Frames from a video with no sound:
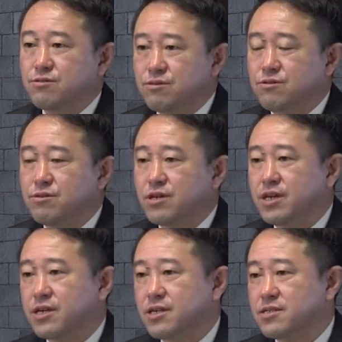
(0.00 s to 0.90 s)
this
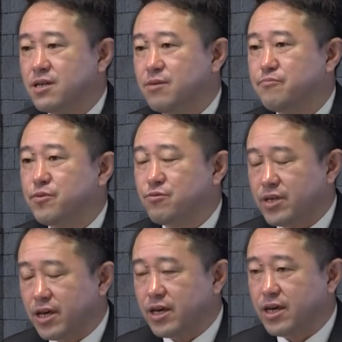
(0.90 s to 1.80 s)
year it was
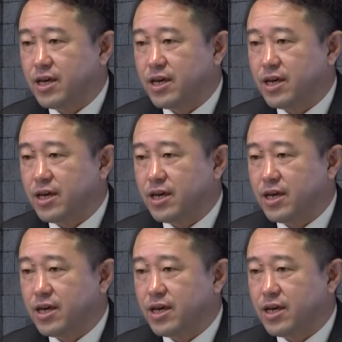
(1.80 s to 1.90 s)
reduced to